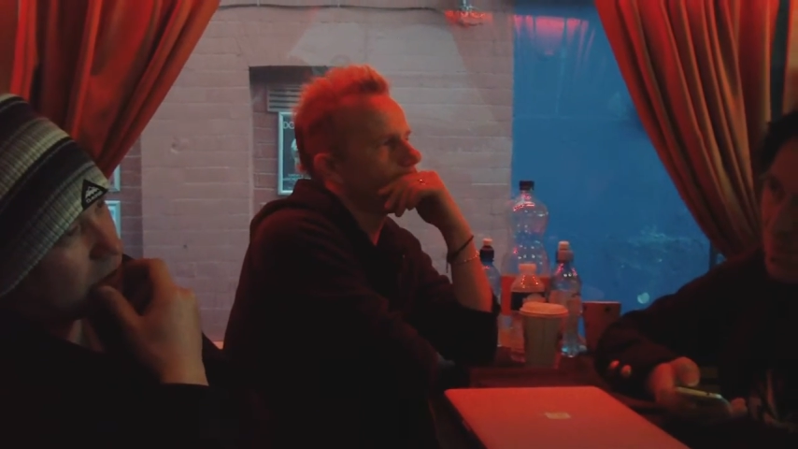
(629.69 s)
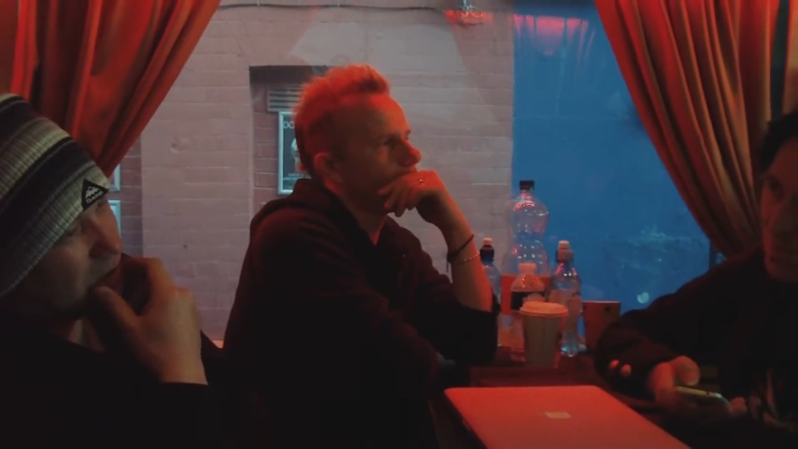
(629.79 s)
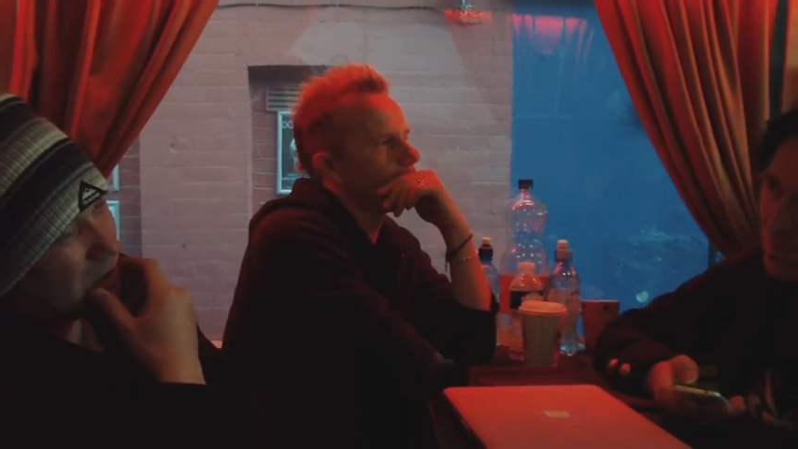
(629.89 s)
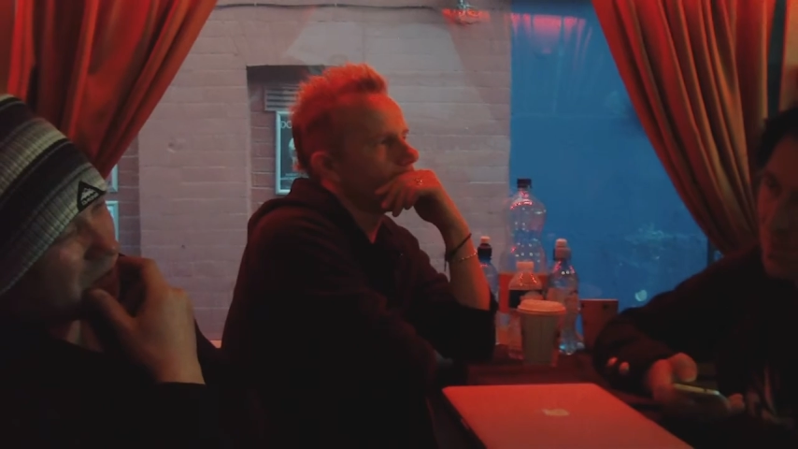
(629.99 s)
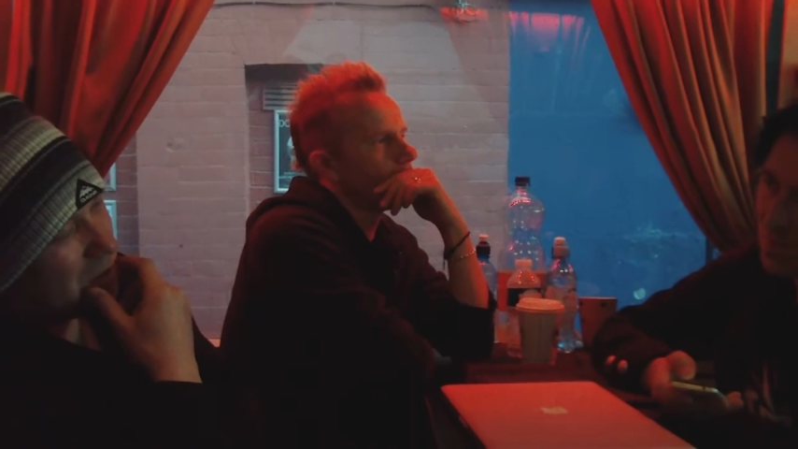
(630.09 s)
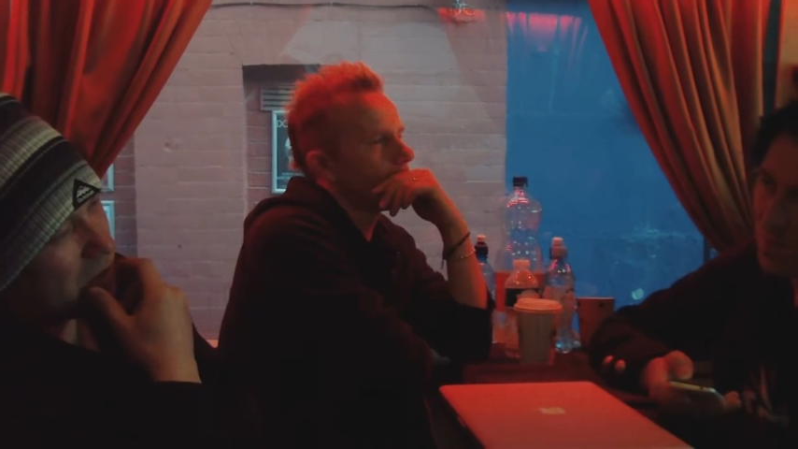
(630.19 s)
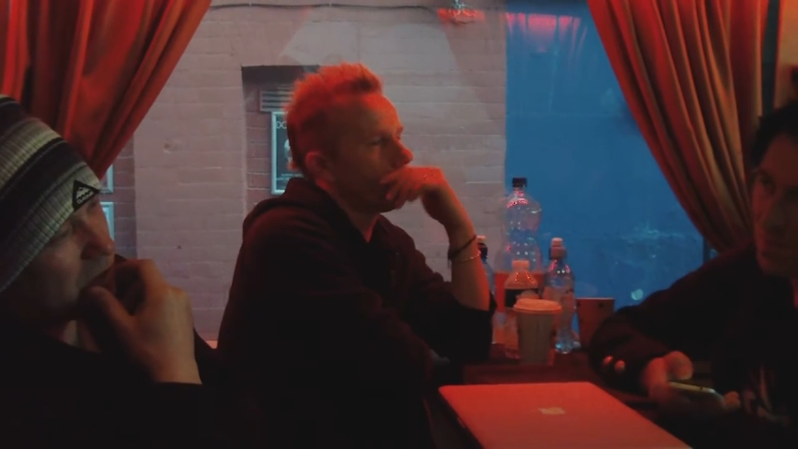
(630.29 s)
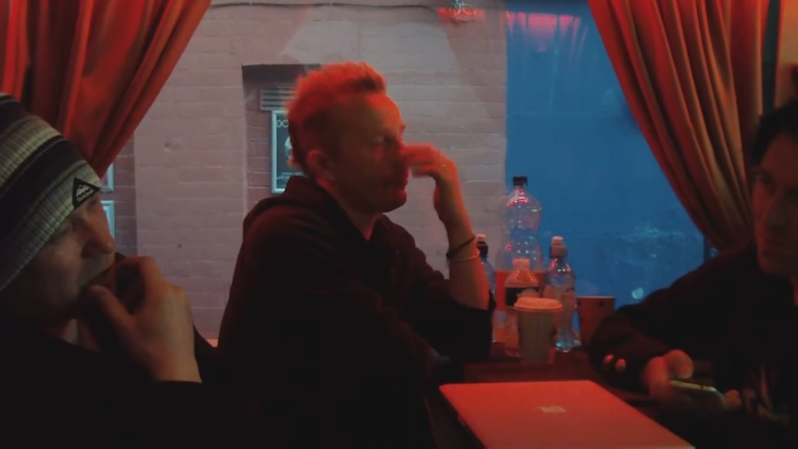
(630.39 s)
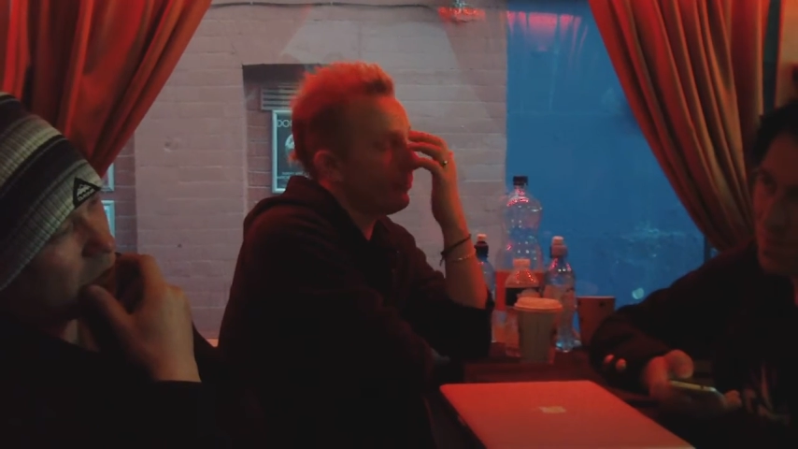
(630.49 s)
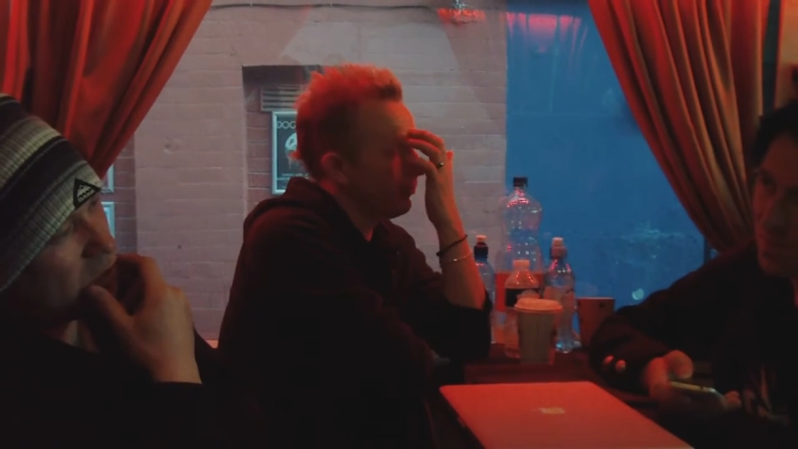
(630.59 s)
it's
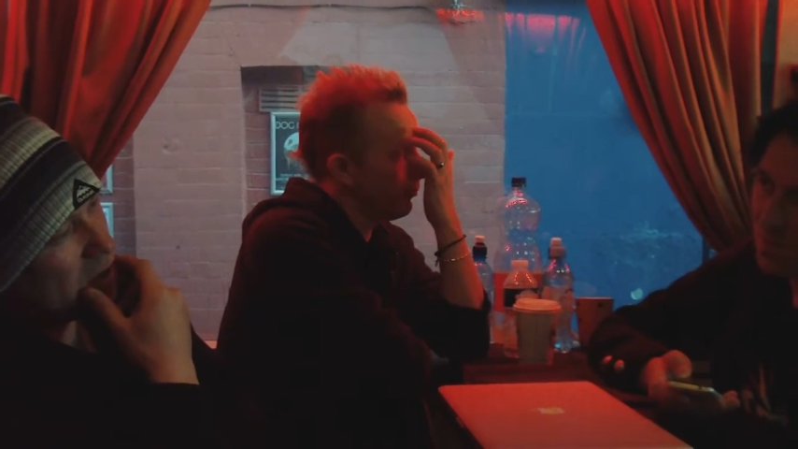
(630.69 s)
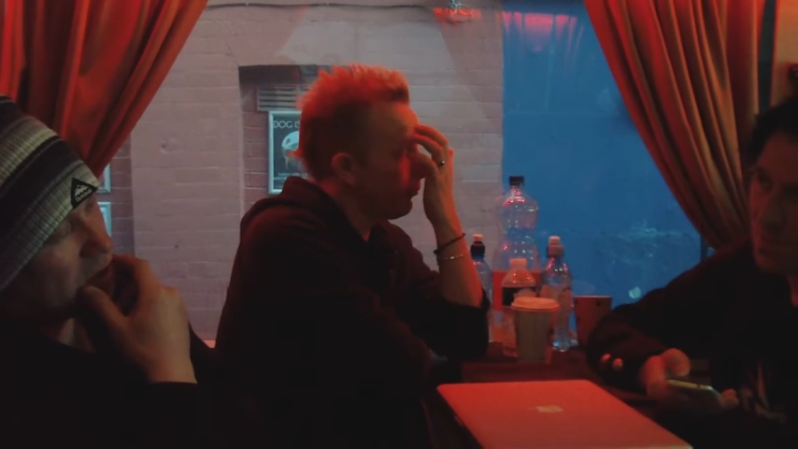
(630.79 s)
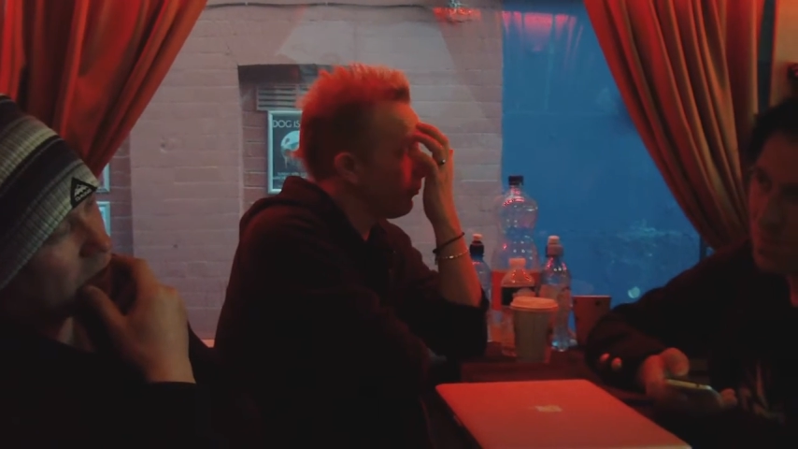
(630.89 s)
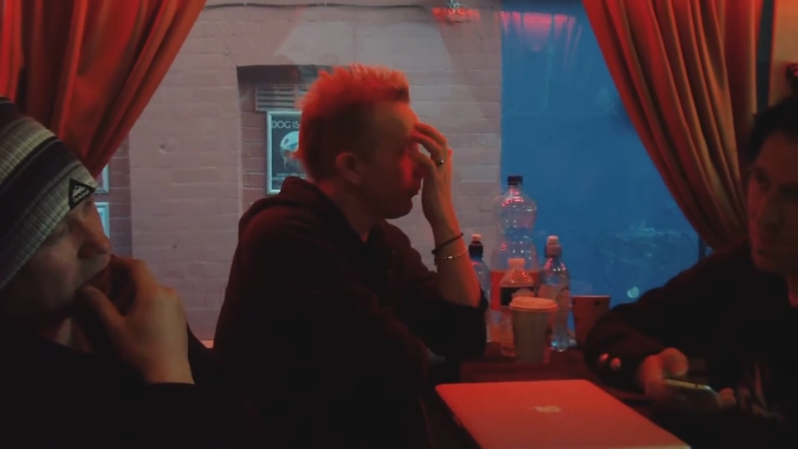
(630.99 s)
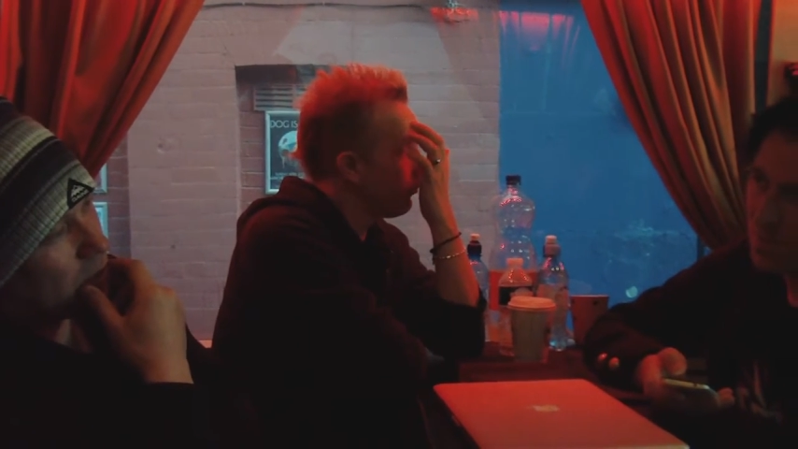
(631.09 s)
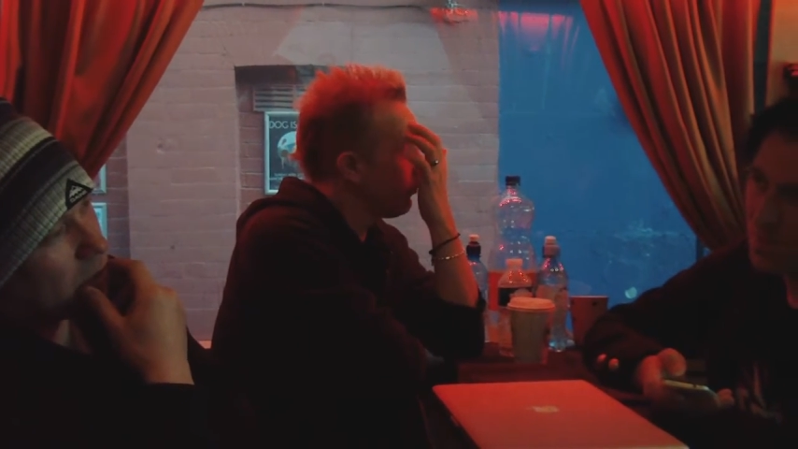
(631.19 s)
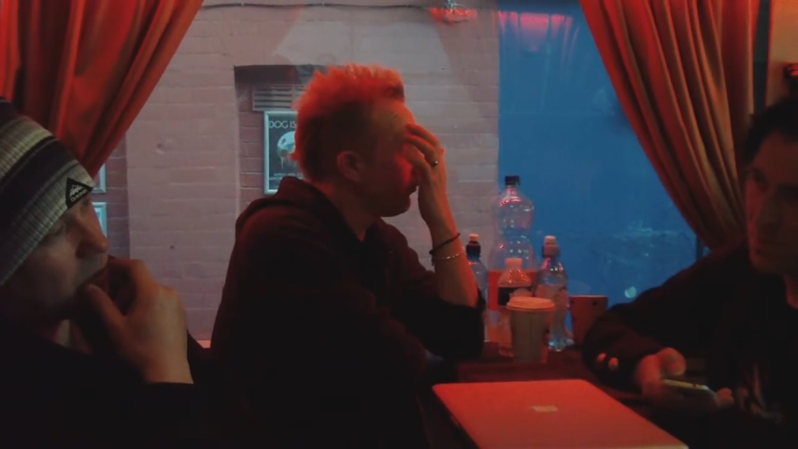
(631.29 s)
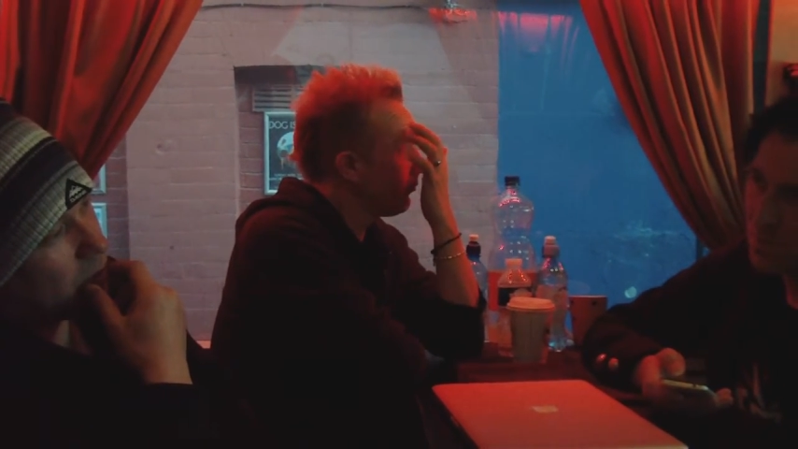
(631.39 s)
not regional so much. We